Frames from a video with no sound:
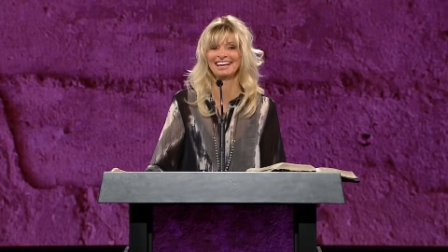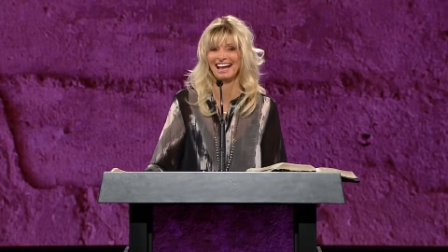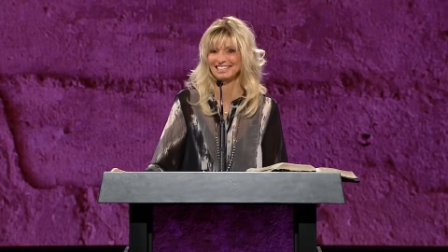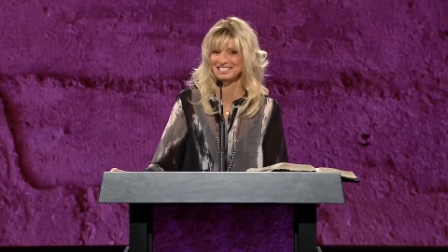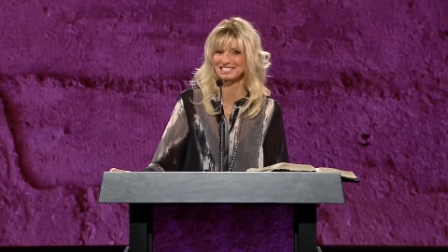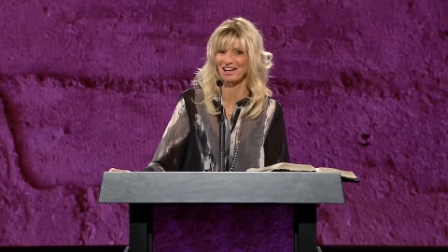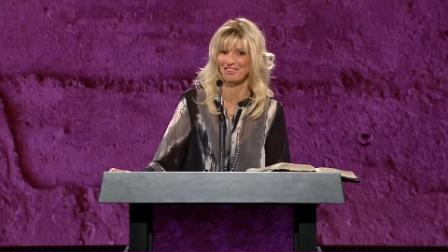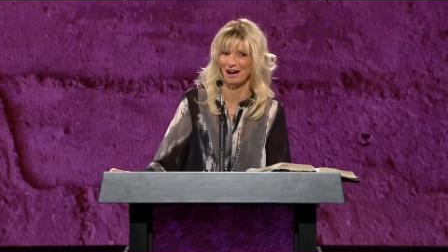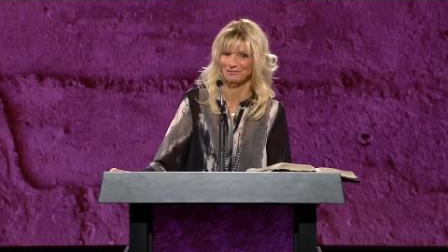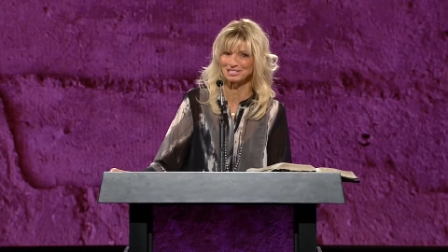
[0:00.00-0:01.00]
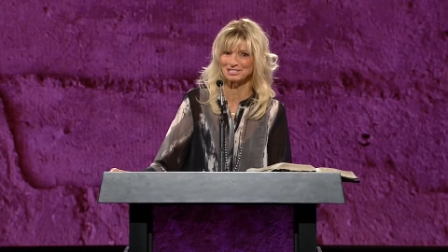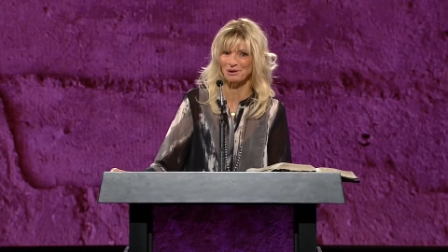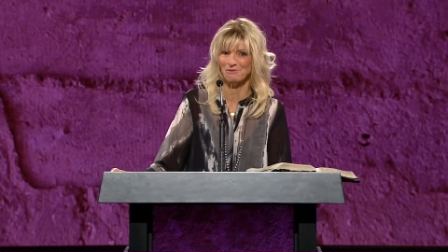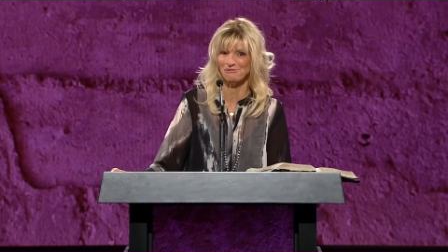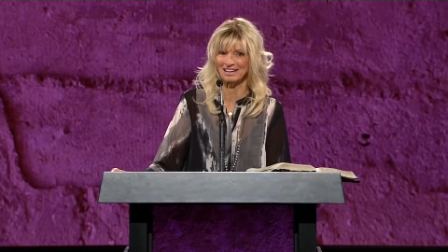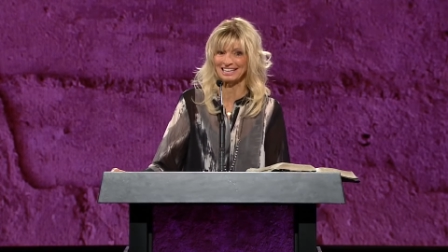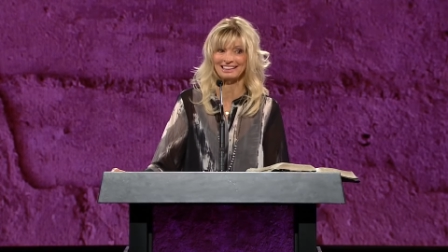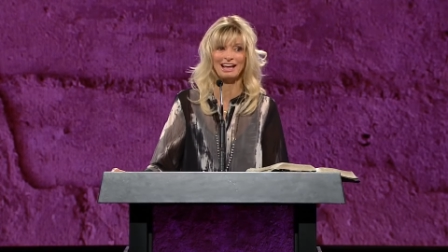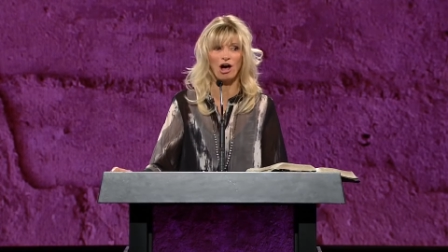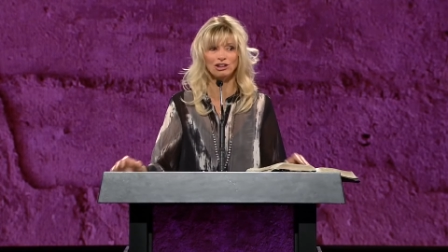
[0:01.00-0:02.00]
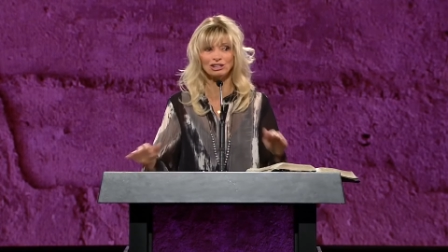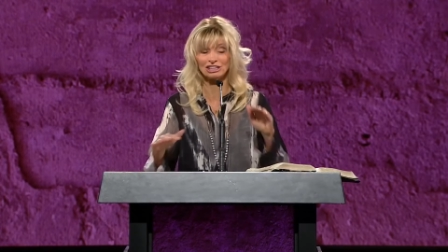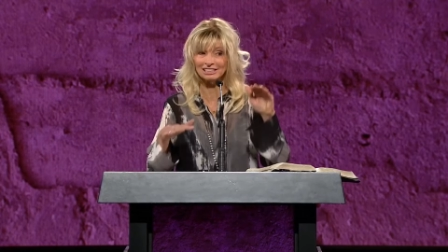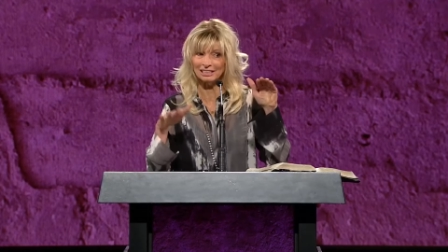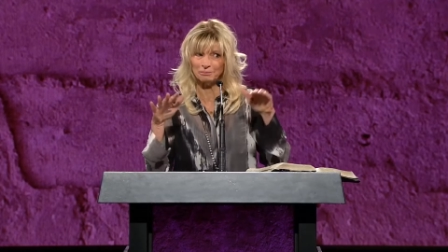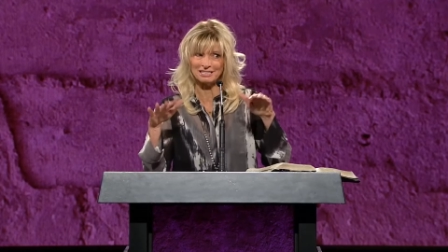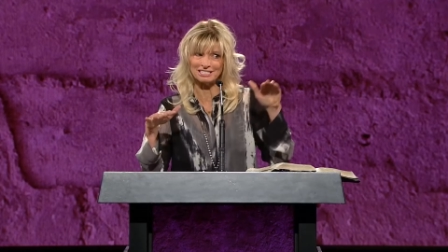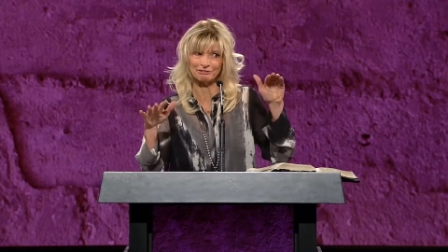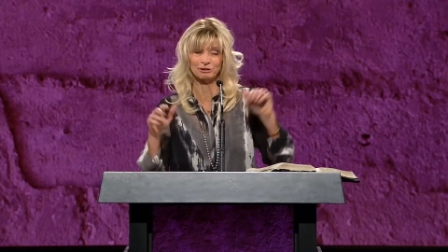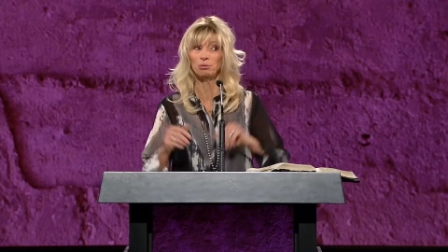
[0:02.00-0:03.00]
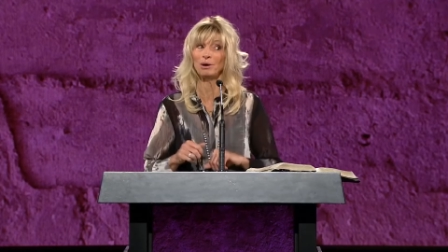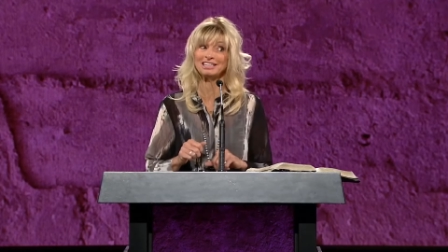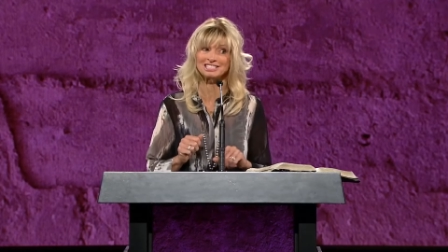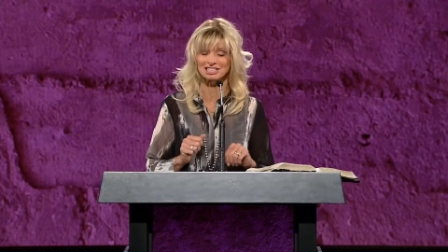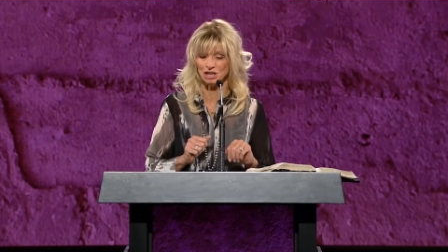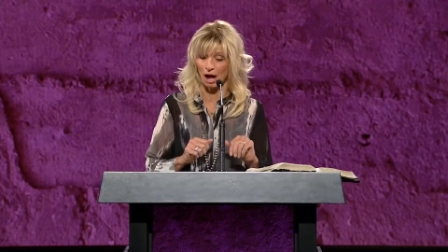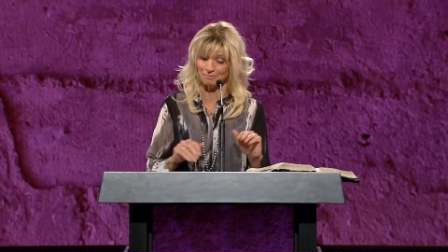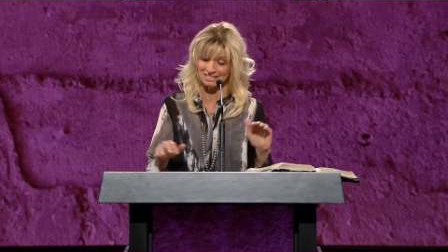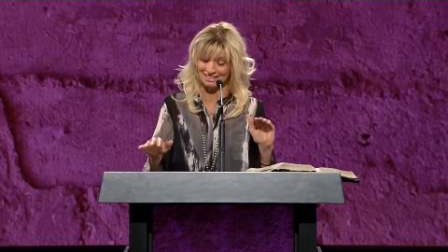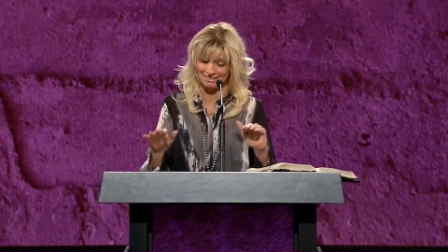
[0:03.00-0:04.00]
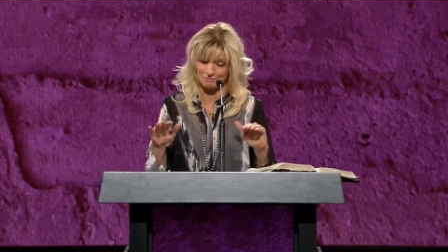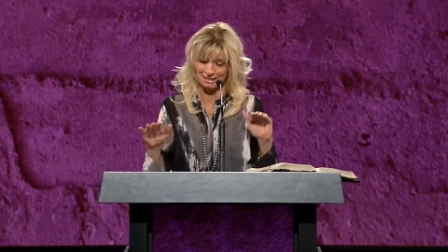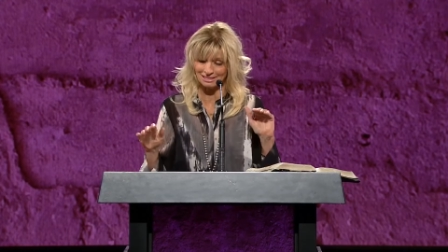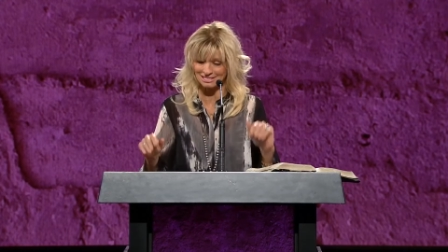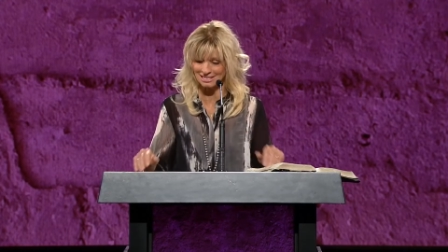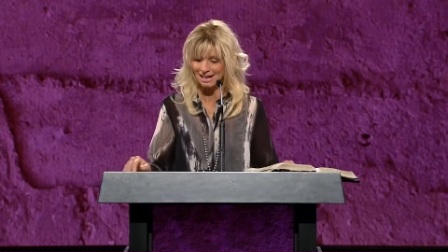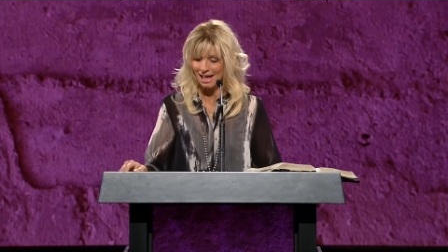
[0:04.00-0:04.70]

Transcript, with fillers: And I just thought that was so funny. They all look a little bit different. One is adopted in the mix.